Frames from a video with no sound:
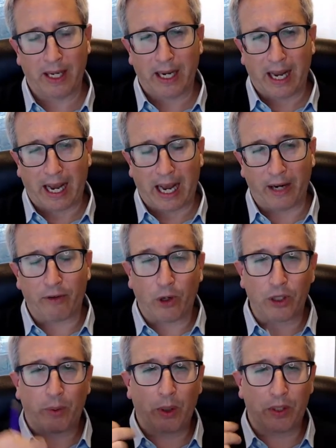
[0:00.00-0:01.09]
And of course,
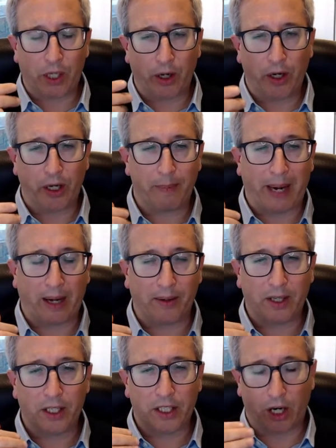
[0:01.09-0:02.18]
we also heard
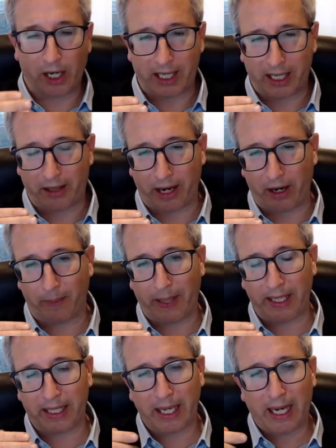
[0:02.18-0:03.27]
about targeted therapies
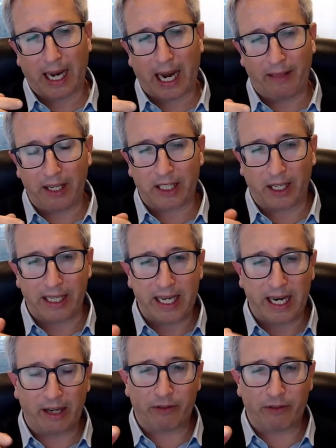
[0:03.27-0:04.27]
and this idea of trying to